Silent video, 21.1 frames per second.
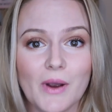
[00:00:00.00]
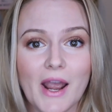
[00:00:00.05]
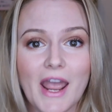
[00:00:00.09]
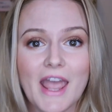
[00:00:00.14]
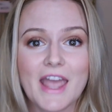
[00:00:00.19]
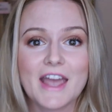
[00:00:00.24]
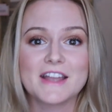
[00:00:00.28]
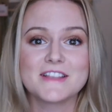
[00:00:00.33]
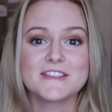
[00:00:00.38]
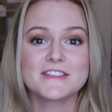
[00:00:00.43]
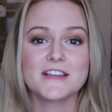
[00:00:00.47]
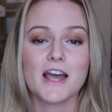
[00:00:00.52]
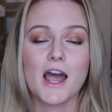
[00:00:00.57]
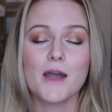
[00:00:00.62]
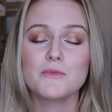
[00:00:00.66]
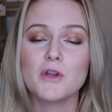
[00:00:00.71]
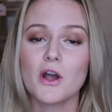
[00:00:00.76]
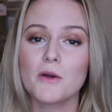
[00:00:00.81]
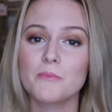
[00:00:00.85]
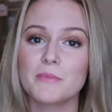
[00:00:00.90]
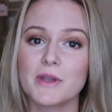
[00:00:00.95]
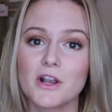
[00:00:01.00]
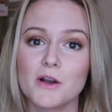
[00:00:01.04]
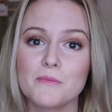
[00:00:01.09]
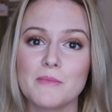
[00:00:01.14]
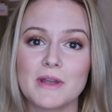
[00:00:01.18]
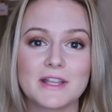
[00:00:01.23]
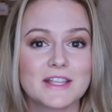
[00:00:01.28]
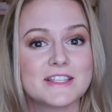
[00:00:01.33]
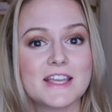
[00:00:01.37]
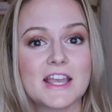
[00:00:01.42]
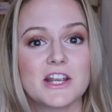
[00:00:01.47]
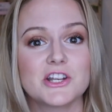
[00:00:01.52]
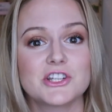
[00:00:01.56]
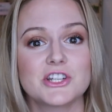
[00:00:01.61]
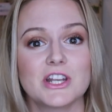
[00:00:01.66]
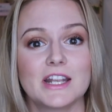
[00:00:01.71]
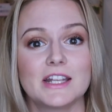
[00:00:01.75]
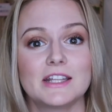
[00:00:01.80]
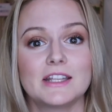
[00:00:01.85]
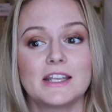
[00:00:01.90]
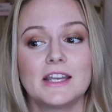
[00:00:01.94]
And I'm not big on
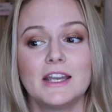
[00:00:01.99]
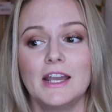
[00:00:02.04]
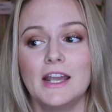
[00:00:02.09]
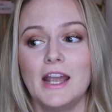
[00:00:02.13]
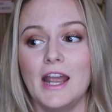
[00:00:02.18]
meditation,